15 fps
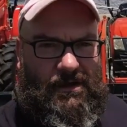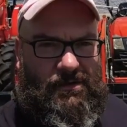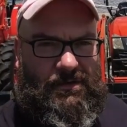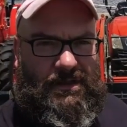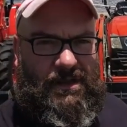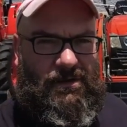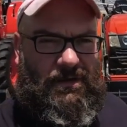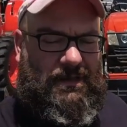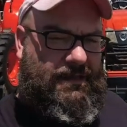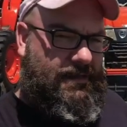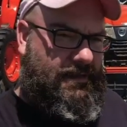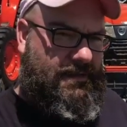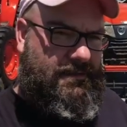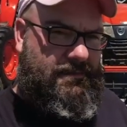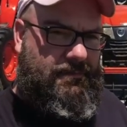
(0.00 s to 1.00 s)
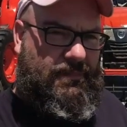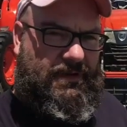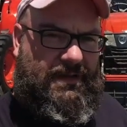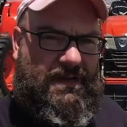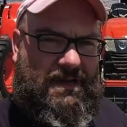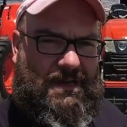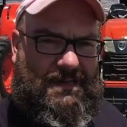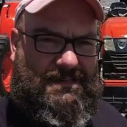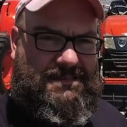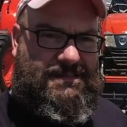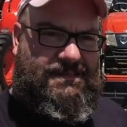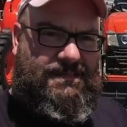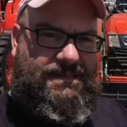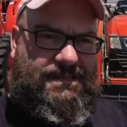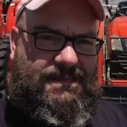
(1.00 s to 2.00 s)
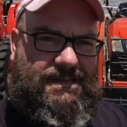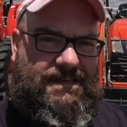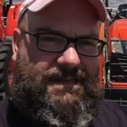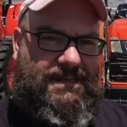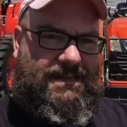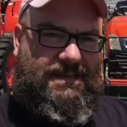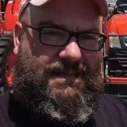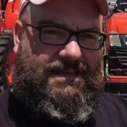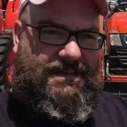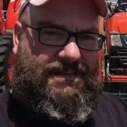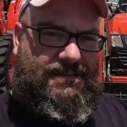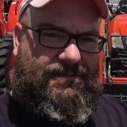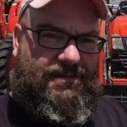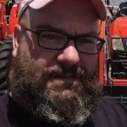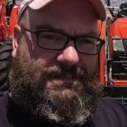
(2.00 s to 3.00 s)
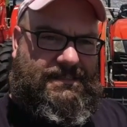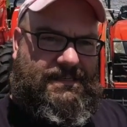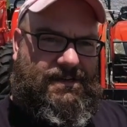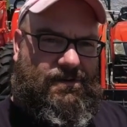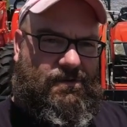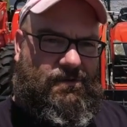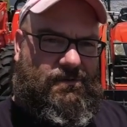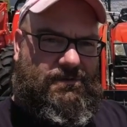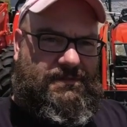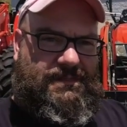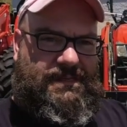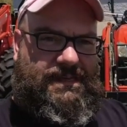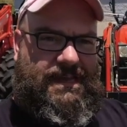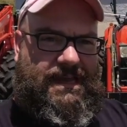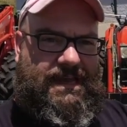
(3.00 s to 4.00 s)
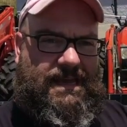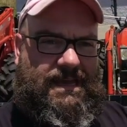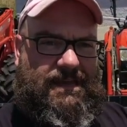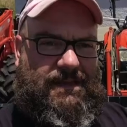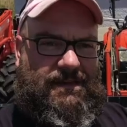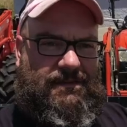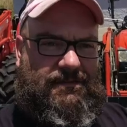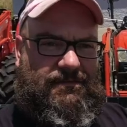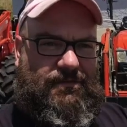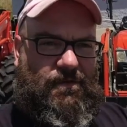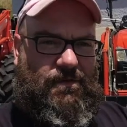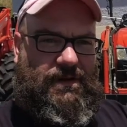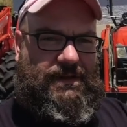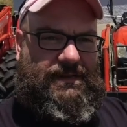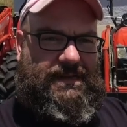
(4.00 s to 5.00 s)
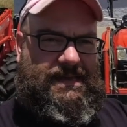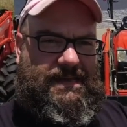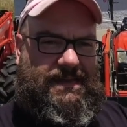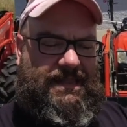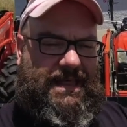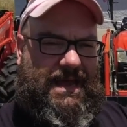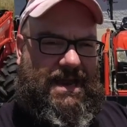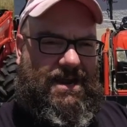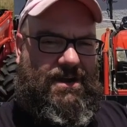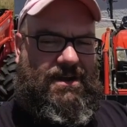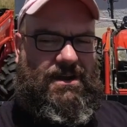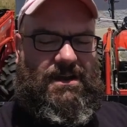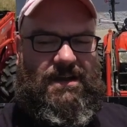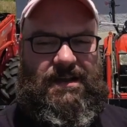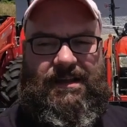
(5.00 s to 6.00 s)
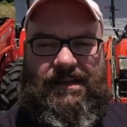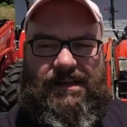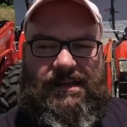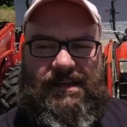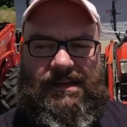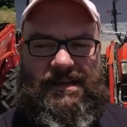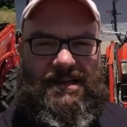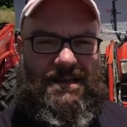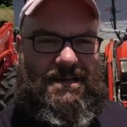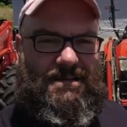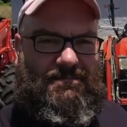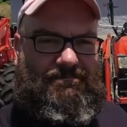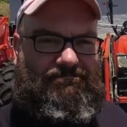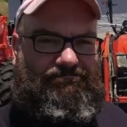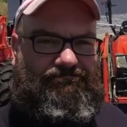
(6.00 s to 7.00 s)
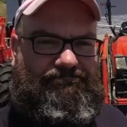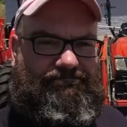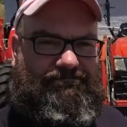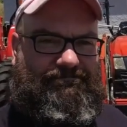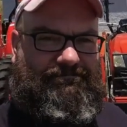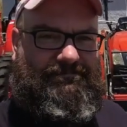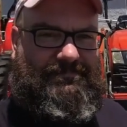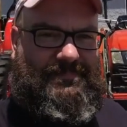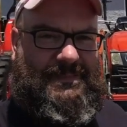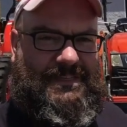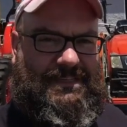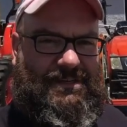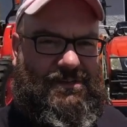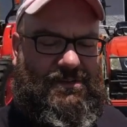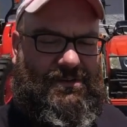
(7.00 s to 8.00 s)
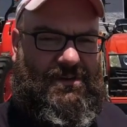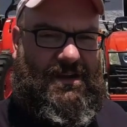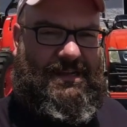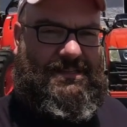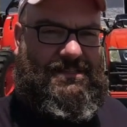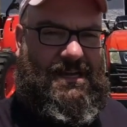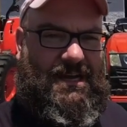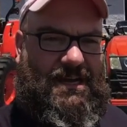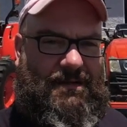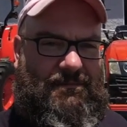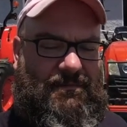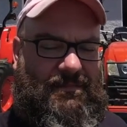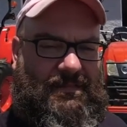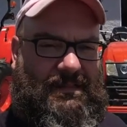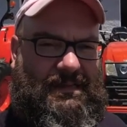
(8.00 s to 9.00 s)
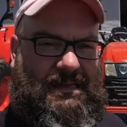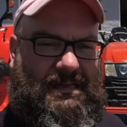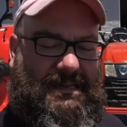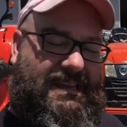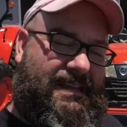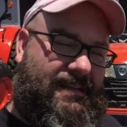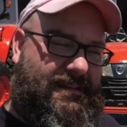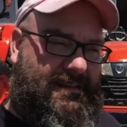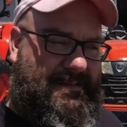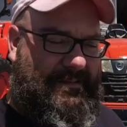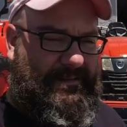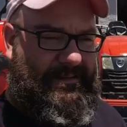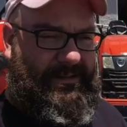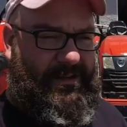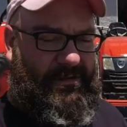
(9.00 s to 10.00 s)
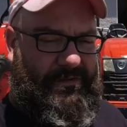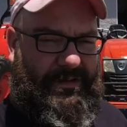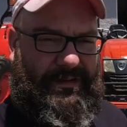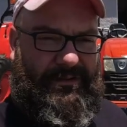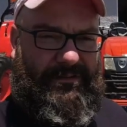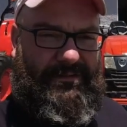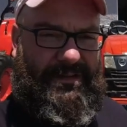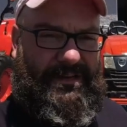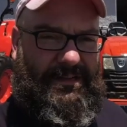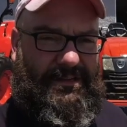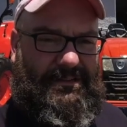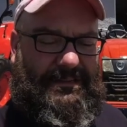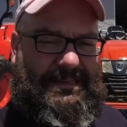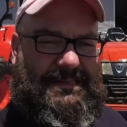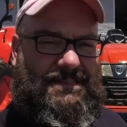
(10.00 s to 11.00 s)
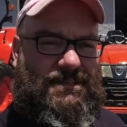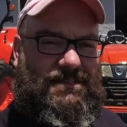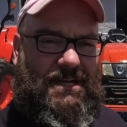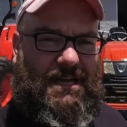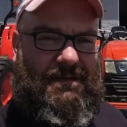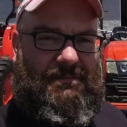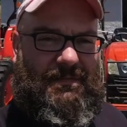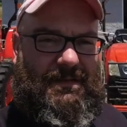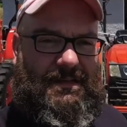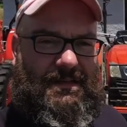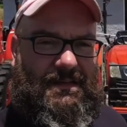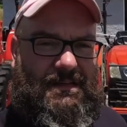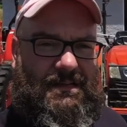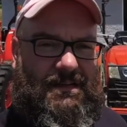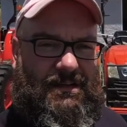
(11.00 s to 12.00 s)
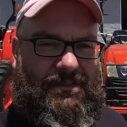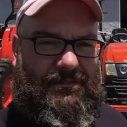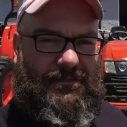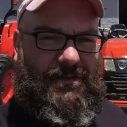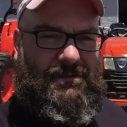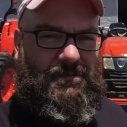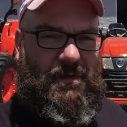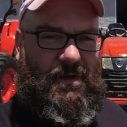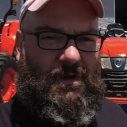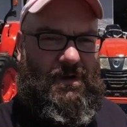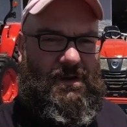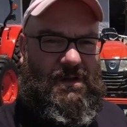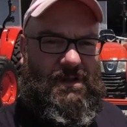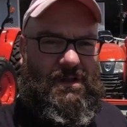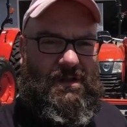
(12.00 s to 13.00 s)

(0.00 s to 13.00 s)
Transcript: Okie dokie, because the trusty old CK4010 there um, didn't do a great job. Uh, did a you know did a did a decent job on the first part.